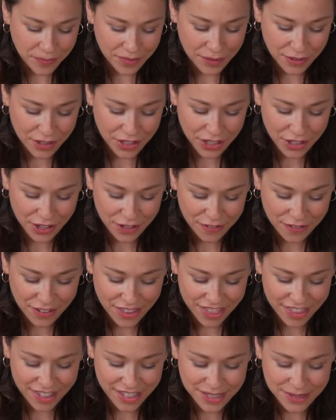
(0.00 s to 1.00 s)
I'm gonna go for
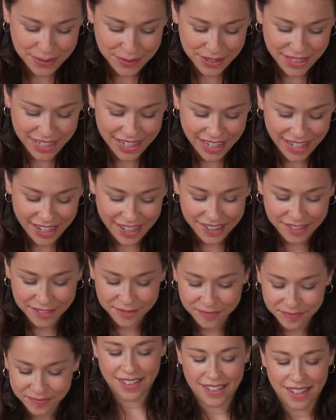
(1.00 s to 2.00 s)
this one here.
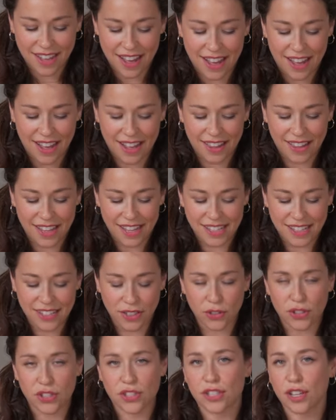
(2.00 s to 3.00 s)
Ah, and they're
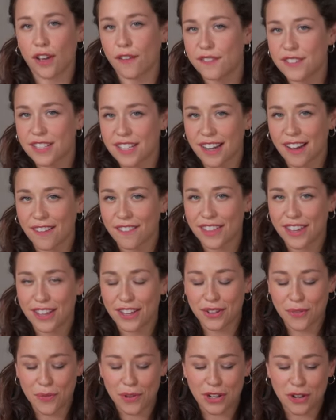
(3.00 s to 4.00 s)
still soft enough that
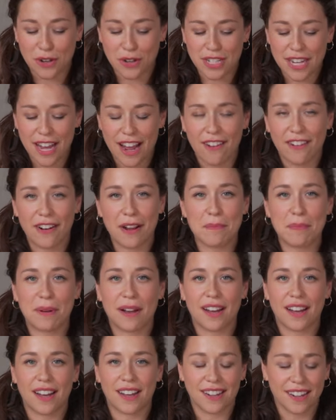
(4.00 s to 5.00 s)
when you tear it
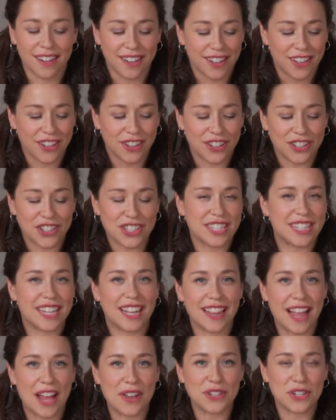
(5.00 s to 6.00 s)
apart, you can just
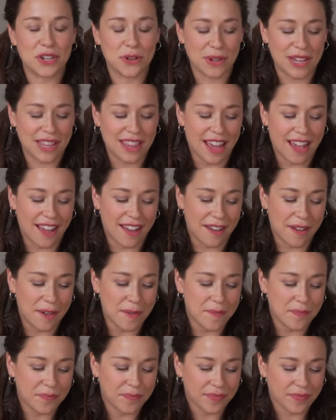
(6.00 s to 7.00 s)
tell how chewy they are.
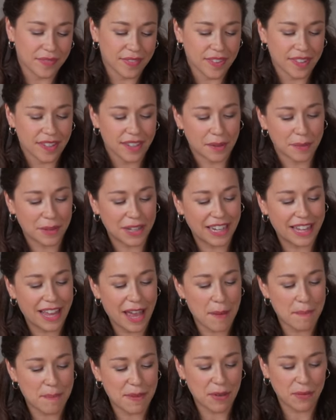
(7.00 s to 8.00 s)
I'm gonna
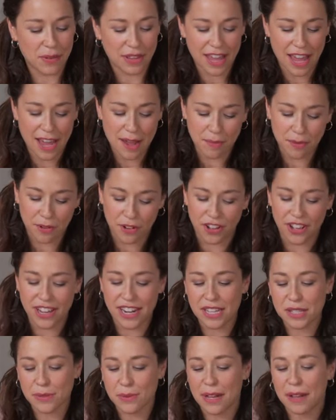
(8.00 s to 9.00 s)
get a bit with apricot
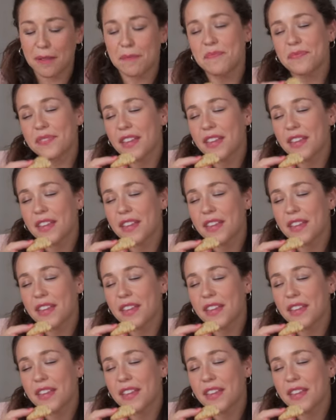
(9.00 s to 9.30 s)
in as well.